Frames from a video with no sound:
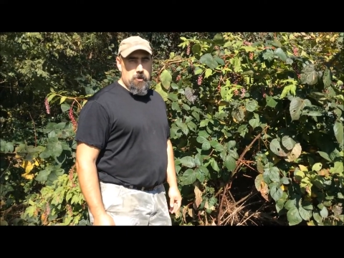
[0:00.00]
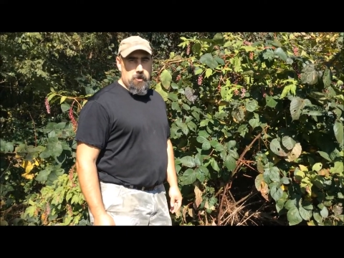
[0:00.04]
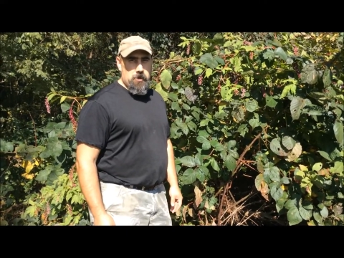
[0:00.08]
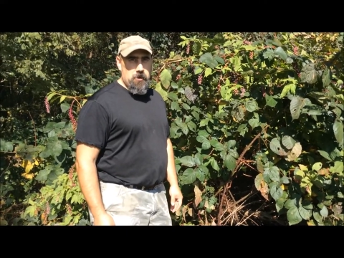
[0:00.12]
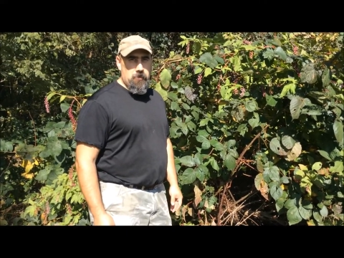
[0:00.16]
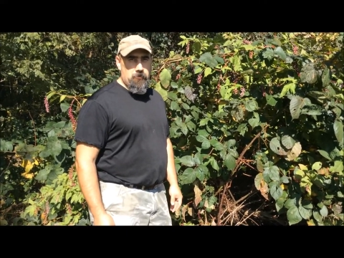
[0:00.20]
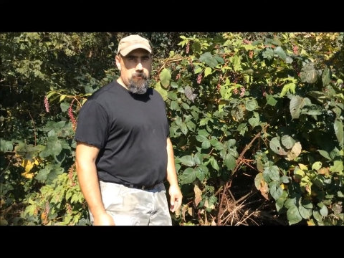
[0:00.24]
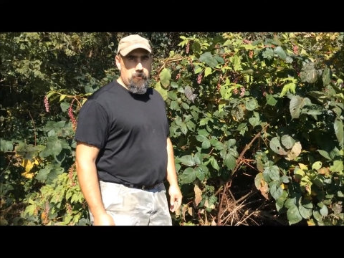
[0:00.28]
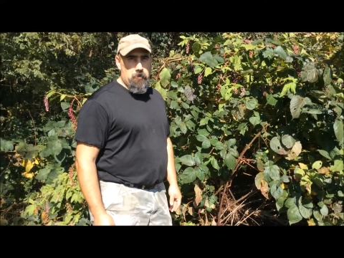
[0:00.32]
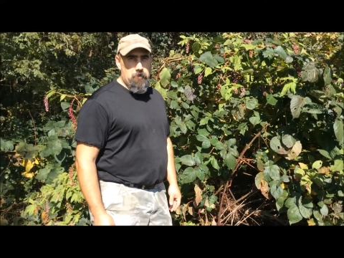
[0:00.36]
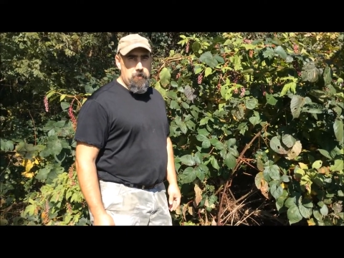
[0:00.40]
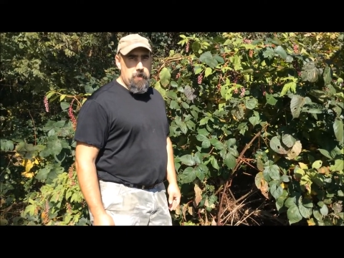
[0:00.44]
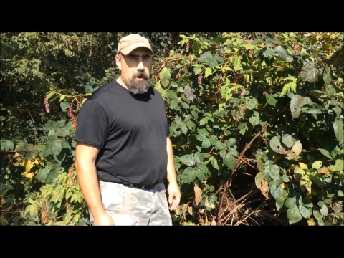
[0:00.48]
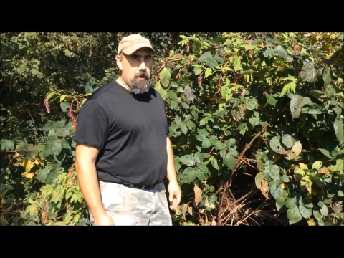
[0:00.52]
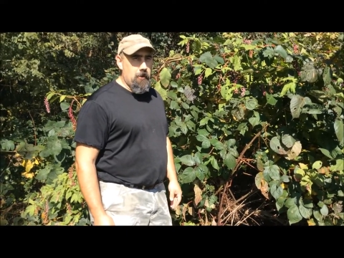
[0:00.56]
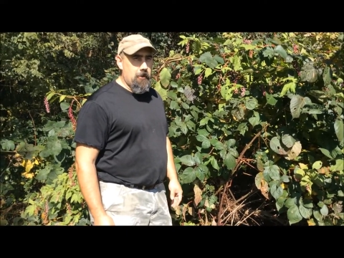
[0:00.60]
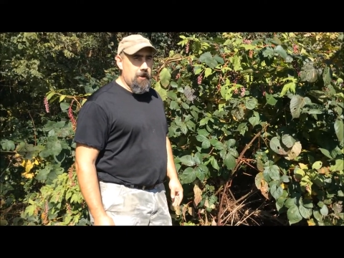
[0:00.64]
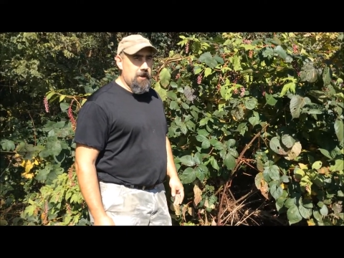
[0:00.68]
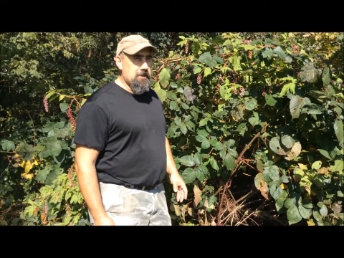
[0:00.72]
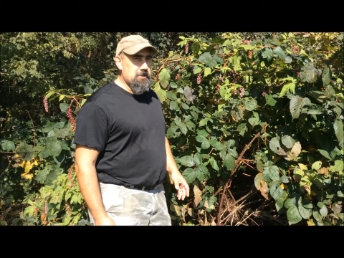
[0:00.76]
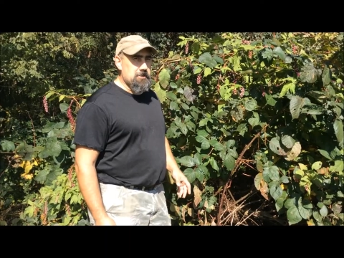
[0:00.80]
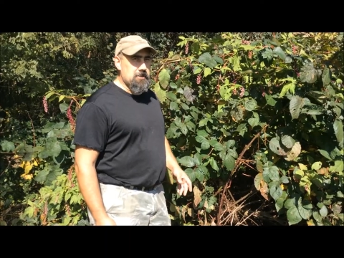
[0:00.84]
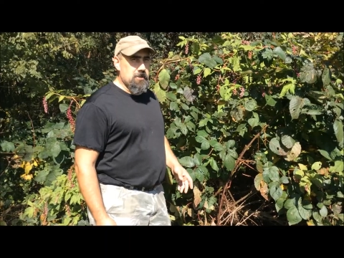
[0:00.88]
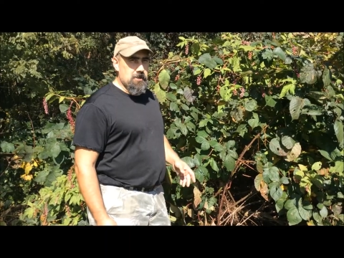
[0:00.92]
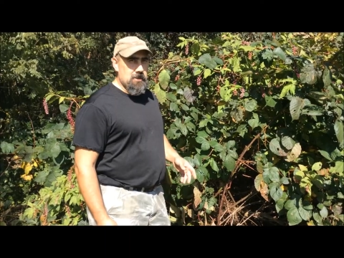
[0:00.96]
looking for
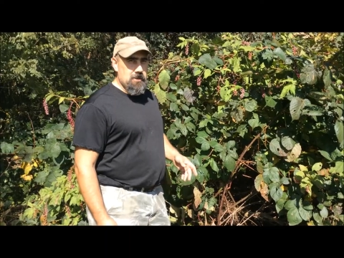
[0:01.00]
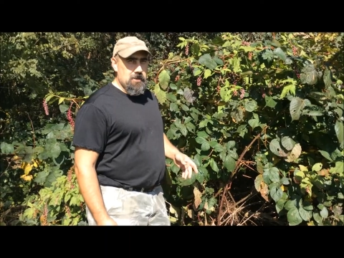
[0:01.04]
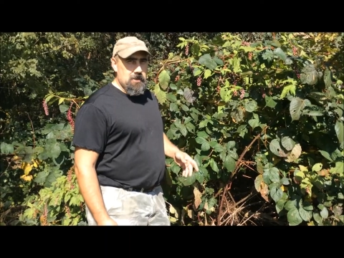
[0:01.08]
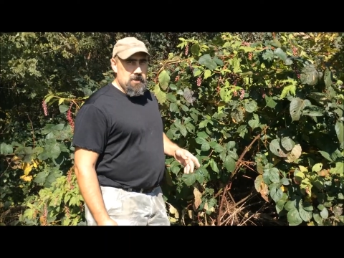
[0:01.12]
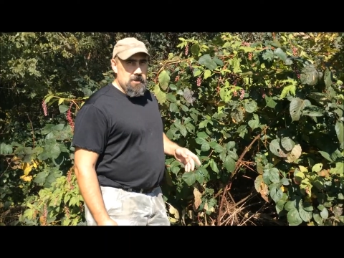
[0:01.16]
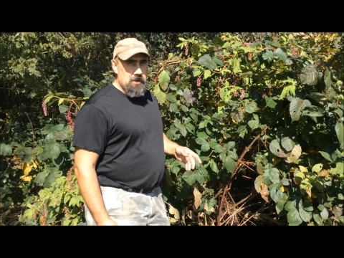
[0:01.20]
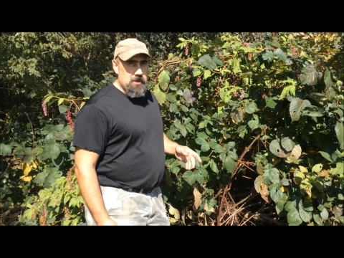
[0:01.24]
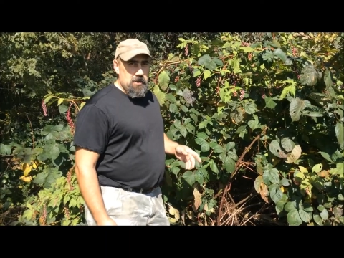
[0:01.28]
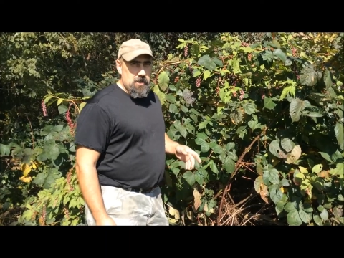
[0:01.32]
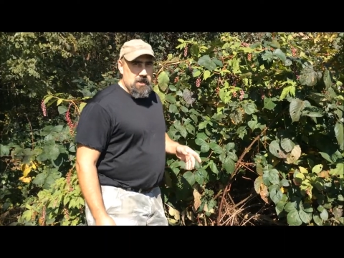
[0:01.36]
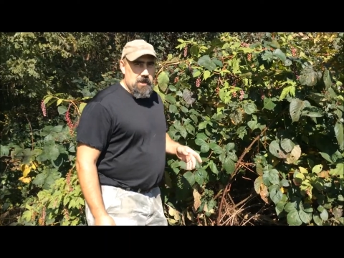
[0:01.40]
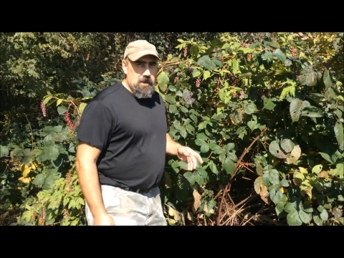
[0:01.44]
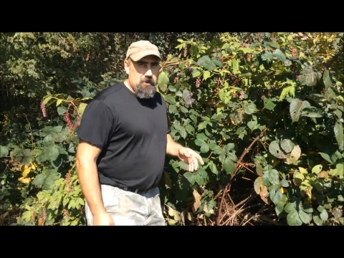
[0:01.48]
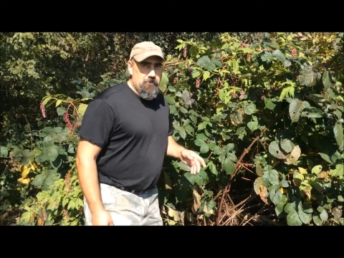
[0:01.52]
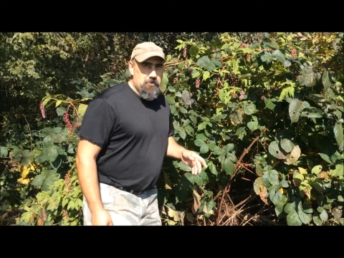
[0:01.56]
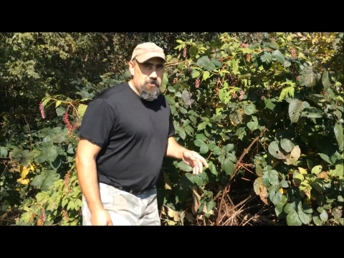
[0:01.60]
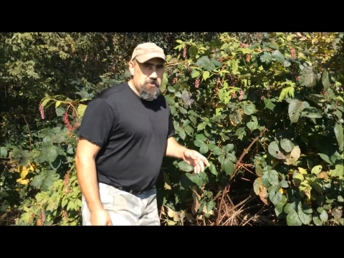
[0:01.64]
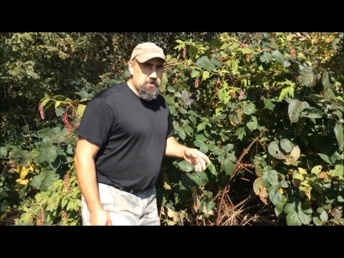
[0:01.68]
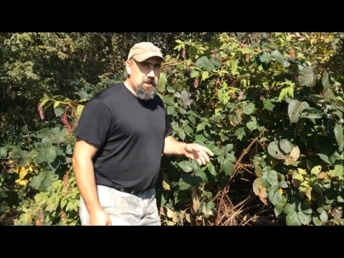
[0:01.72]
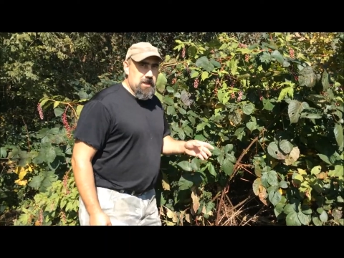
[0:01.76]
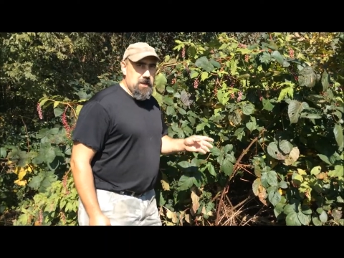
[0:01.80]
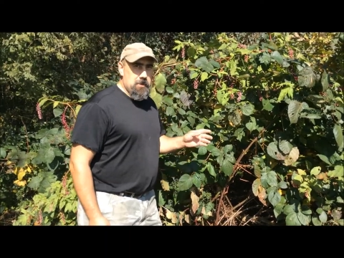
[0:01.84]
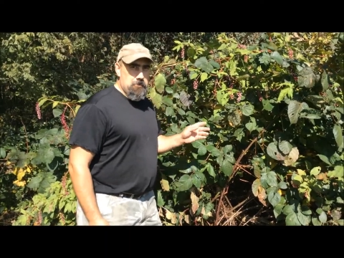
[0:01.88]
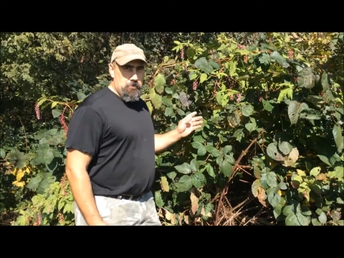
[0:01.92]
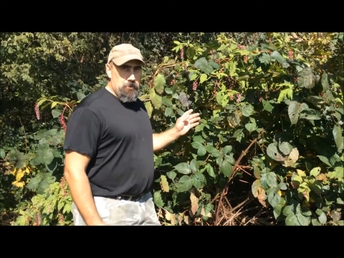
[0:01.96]
berries, if you
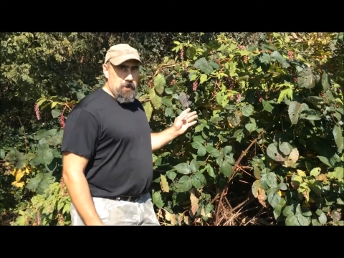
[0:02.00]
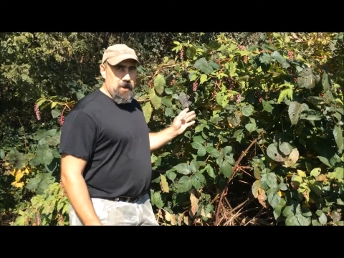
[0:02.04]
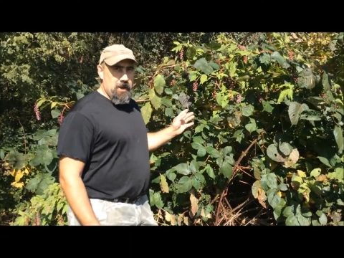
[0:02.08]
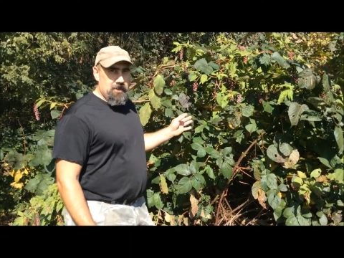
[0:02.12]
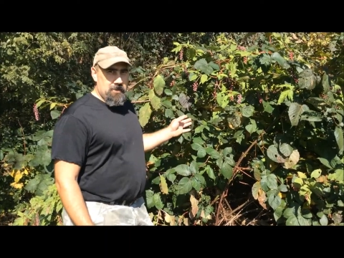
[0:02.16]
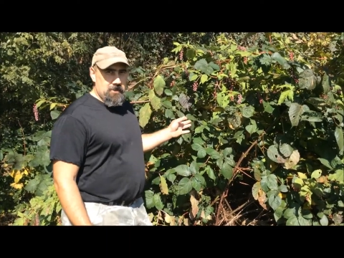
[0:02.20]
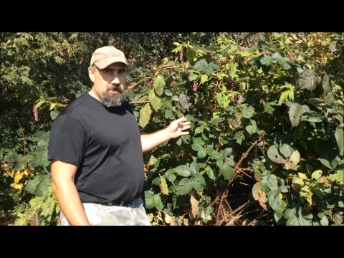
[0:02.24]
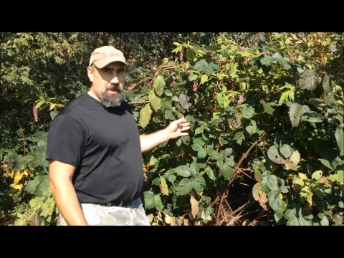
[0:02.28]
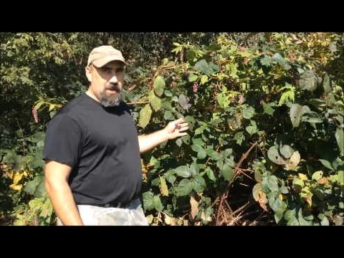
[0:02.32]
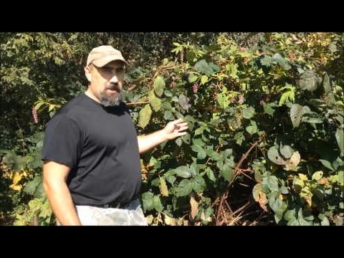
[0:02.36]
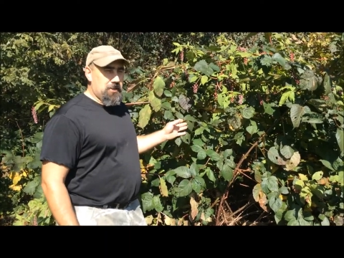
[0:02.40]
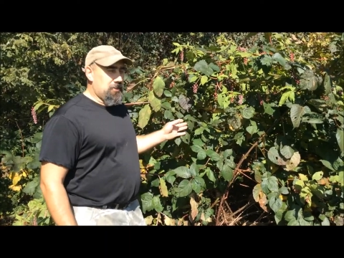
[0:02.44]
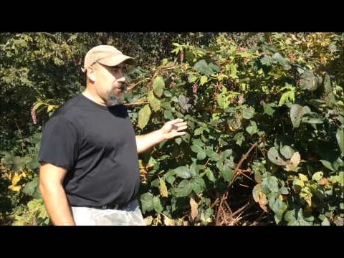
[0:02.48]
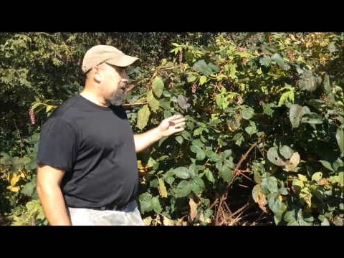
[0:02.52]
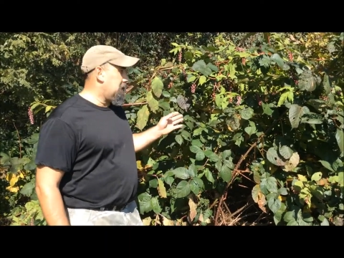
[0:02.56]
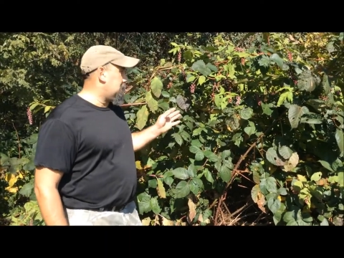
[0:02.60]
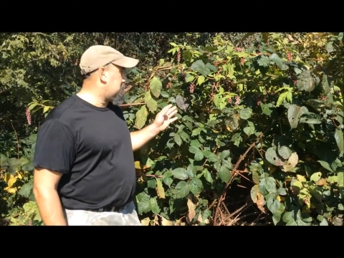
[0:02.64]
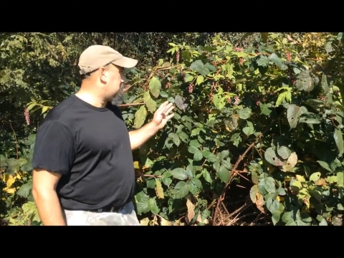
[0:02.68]
see a plant like